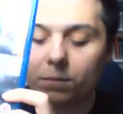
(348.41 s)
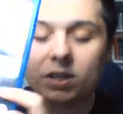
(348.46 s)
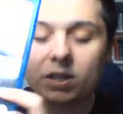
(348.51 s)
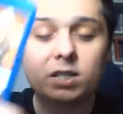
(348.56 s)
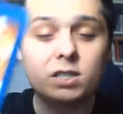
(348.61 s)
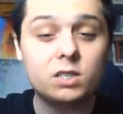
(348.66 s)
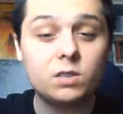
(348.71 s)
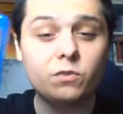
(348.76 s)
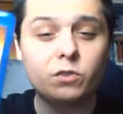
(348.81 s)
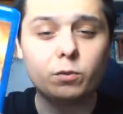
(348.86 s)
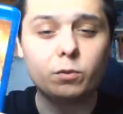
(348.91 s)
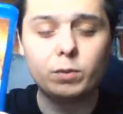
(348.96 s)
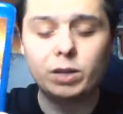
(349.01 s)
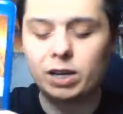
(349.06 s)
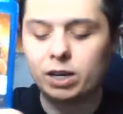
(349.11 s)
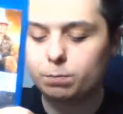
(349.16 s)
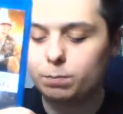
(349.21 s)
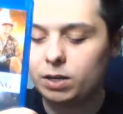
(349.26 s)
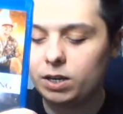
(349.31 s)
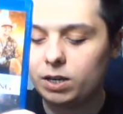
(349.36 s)
This is a film
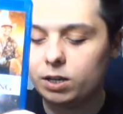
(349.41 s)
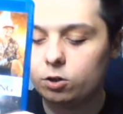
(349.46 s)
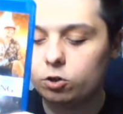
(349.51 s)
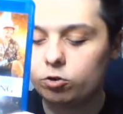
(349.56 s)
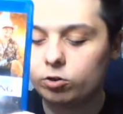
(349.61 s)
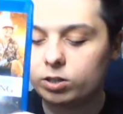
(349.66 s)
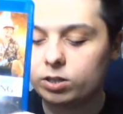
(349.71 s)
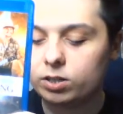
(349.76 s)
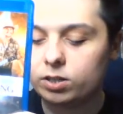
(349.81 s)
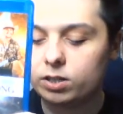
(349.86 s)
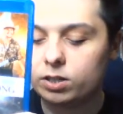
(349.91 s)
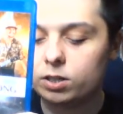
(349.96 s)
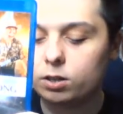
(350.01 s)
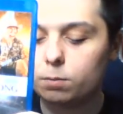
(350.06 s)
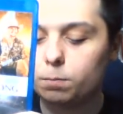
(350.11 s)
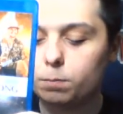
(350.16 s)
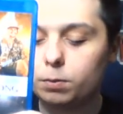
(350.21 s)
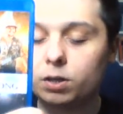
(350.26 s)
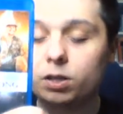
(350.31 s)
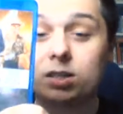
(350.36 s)
that had me
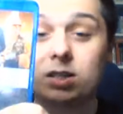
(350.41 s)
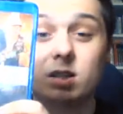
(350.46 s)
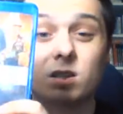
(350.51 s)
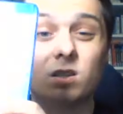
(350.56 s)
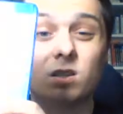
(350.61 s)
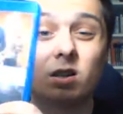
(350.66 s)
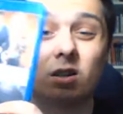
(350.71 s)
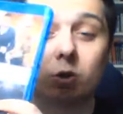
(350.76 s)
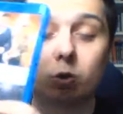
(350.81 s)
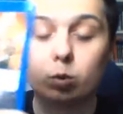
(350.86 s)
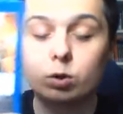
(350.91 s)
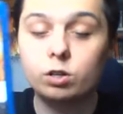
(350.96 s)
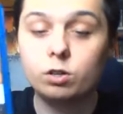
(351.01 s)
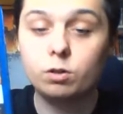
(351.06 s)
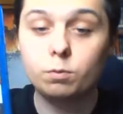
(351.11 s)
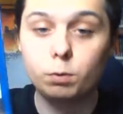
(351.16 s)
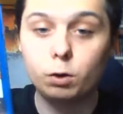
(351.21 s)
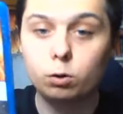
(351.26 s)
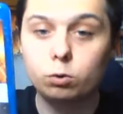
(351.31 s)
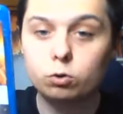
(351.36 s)
interested because it stars
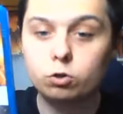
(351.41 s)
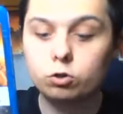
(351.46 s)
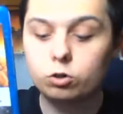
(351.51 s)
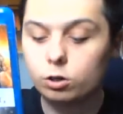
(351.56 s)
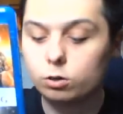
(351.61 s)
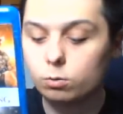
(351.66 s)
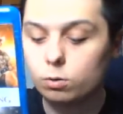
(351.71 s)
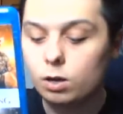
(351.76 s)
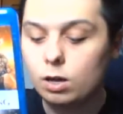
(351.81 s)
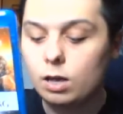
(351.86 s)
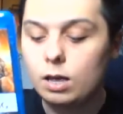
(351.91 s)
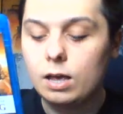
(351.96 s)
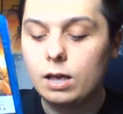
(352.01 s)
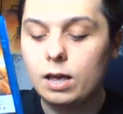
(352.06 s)
Gwyneth Paltrow,